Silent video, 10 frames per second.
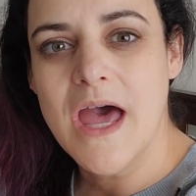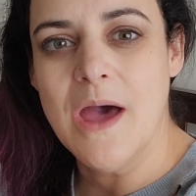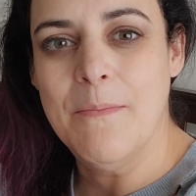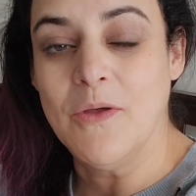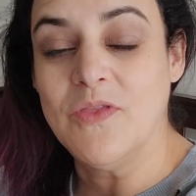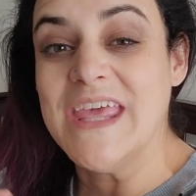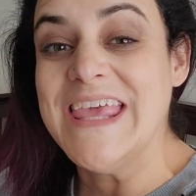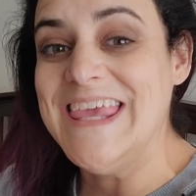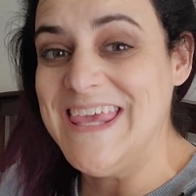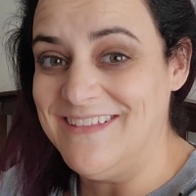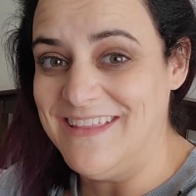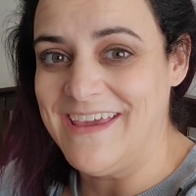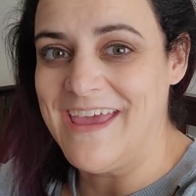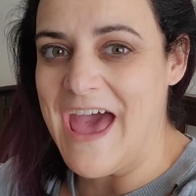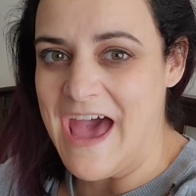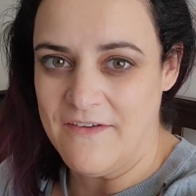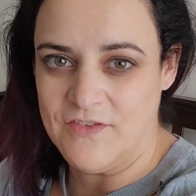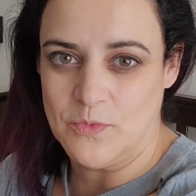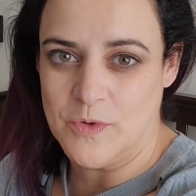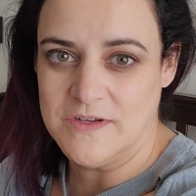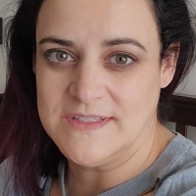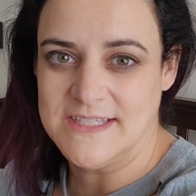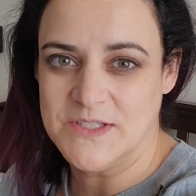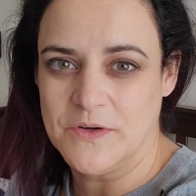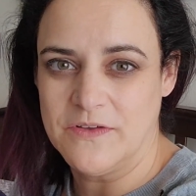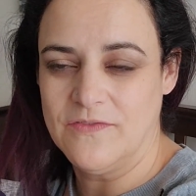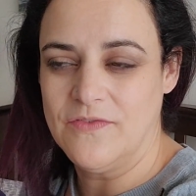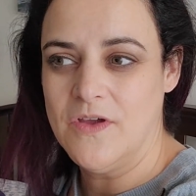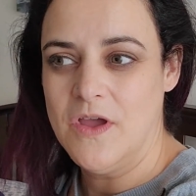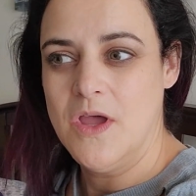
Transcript: about the healing afterwards and sort of